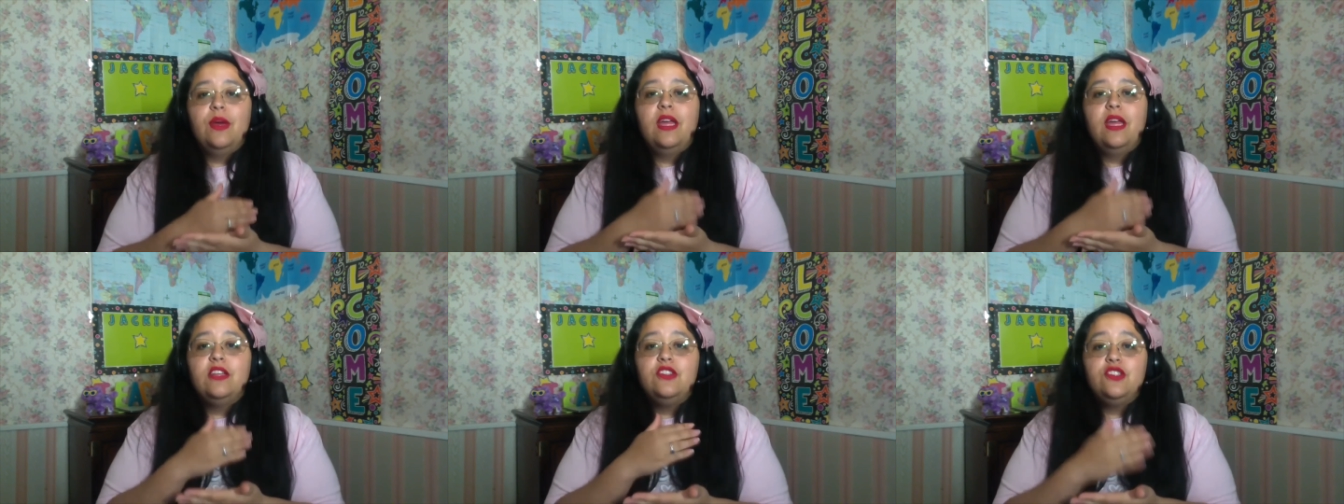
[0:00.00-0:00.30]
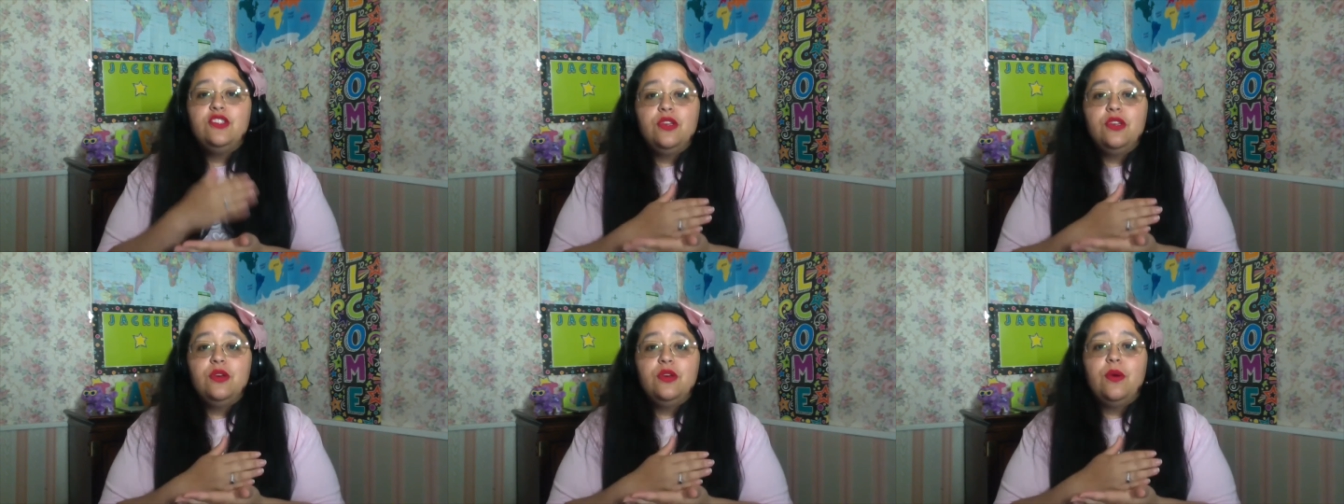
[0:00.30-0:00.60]
and
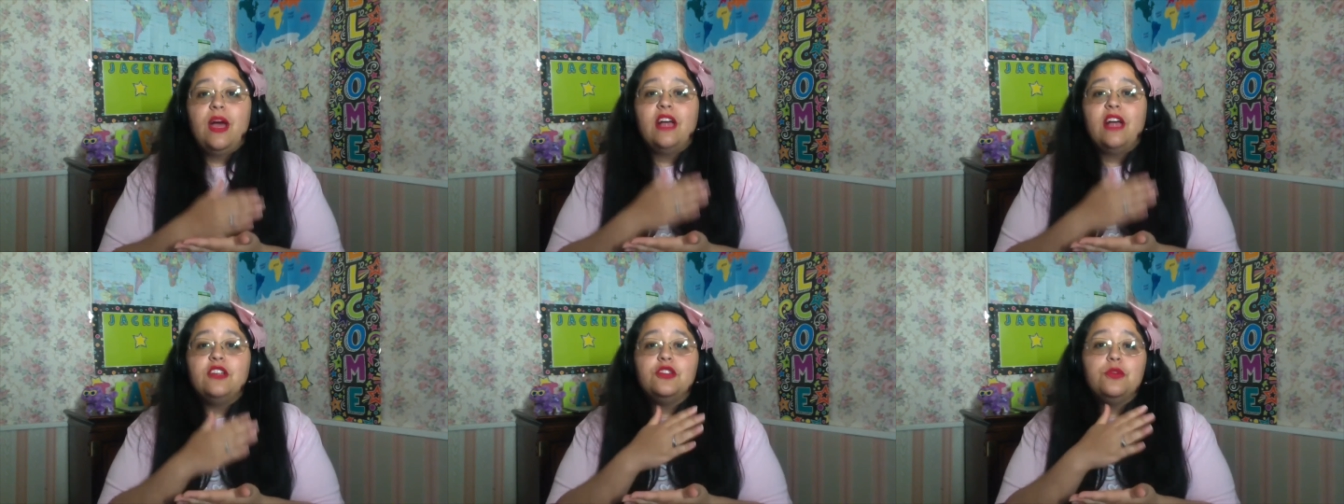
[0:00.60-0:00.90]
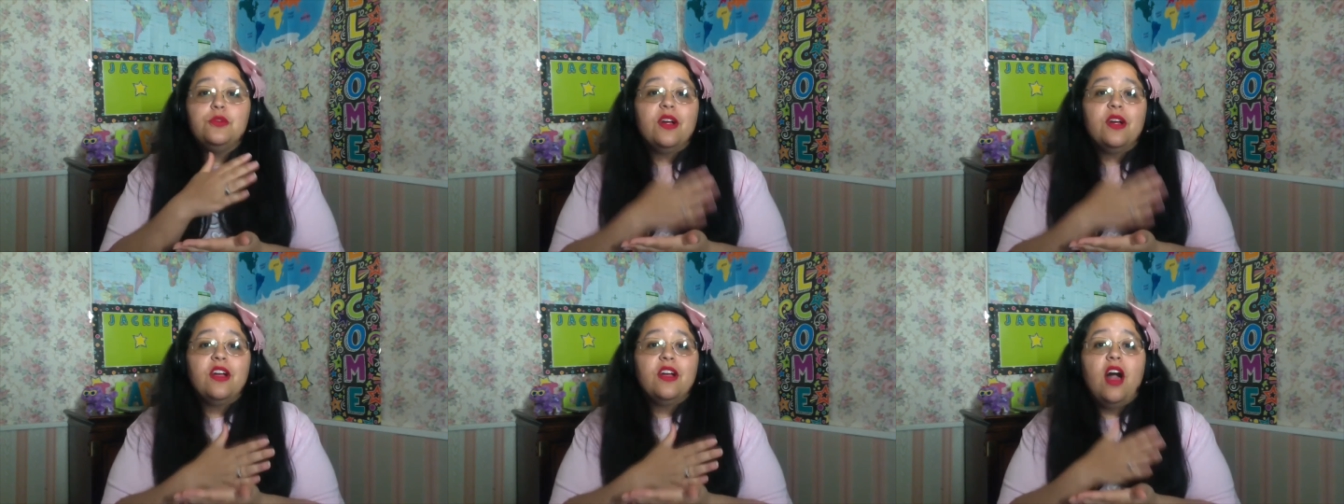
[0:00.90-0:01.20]
do as you
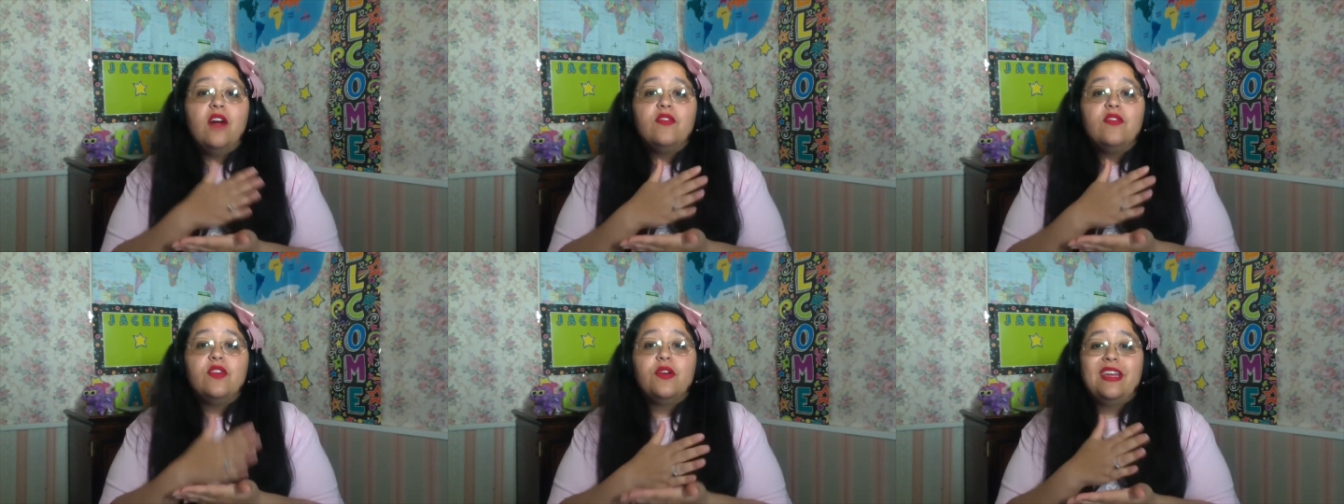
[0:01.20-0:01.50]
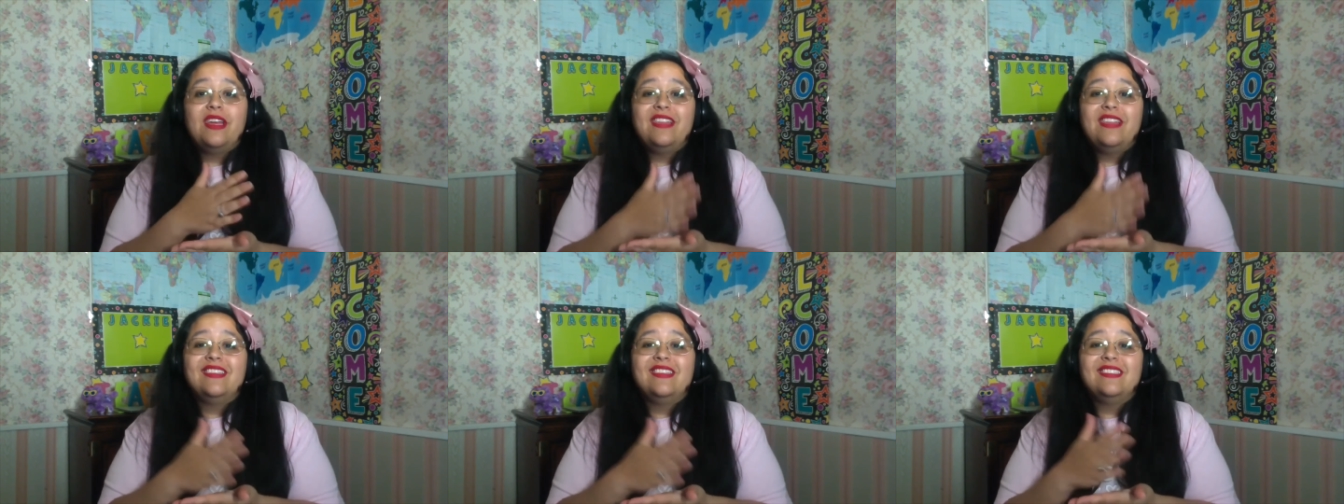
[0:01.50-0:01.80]
are
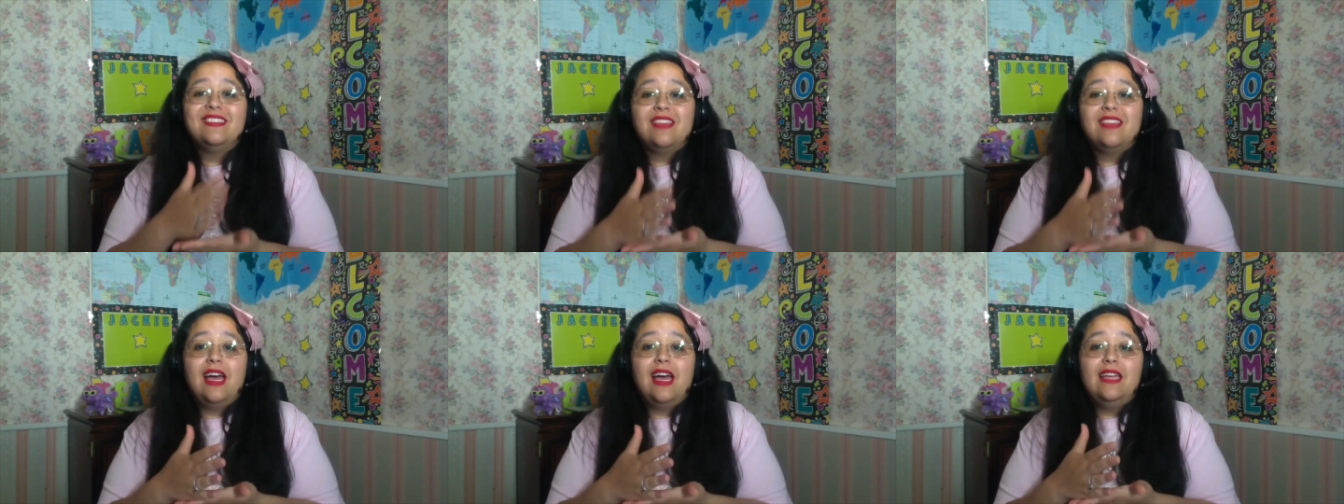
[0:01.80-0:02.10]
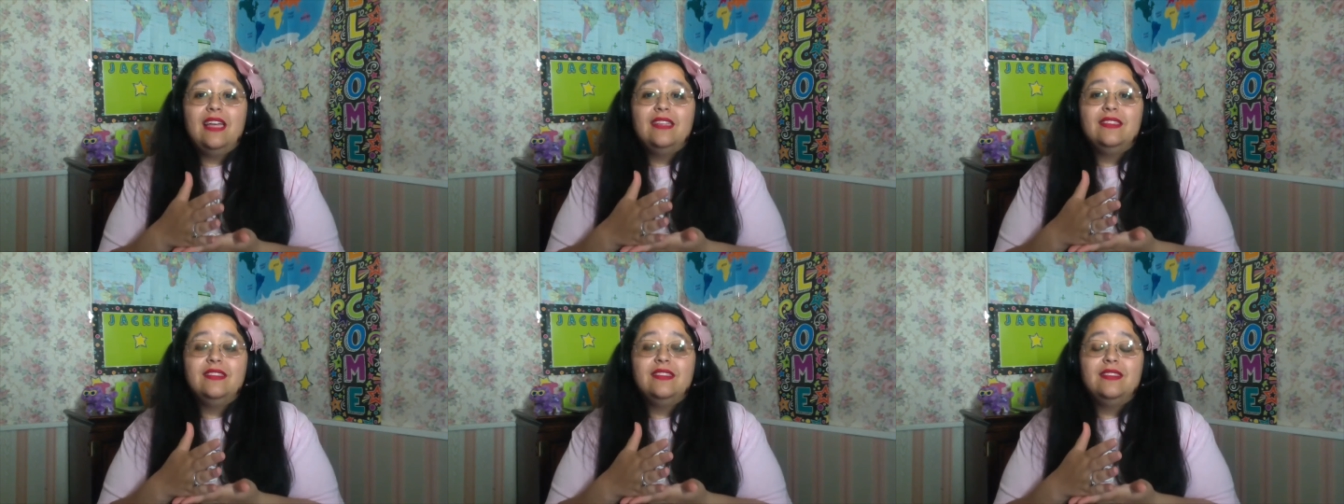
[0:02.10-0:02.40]
covering the
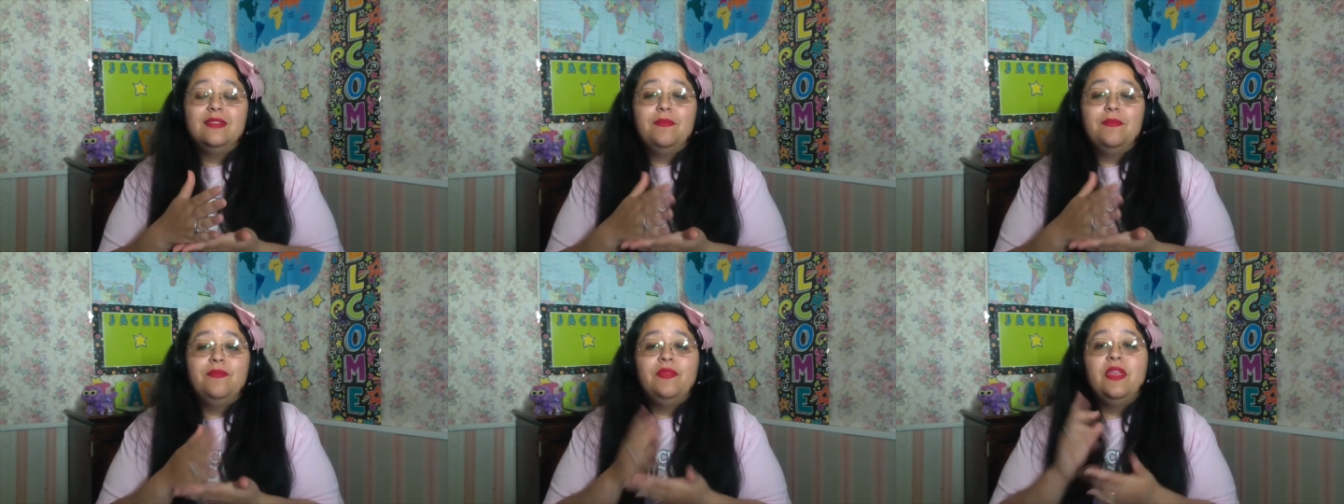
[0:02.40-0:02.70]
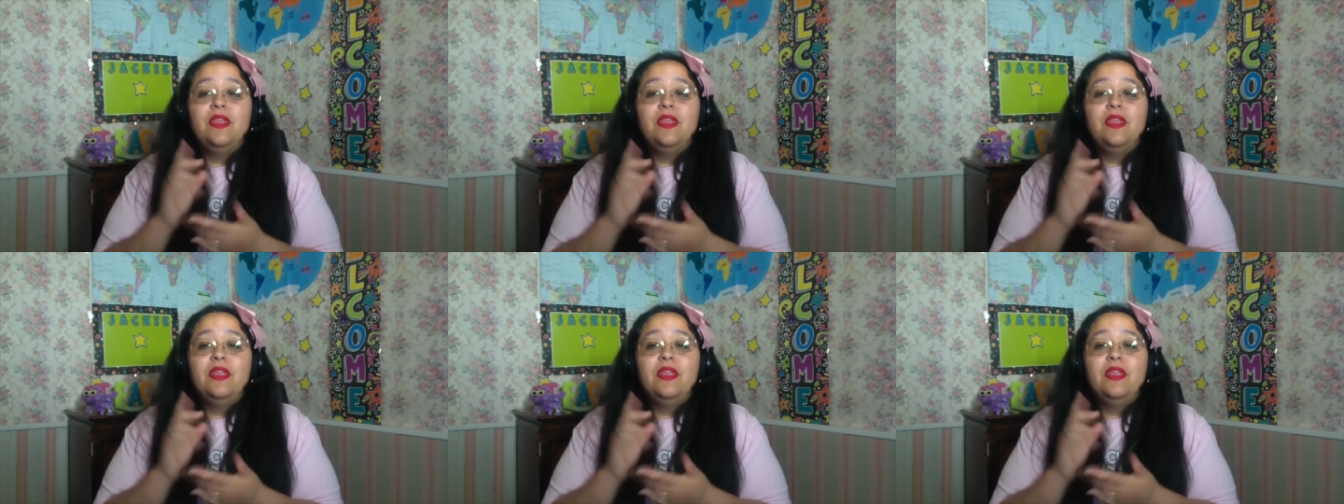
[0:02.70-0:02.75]
slides.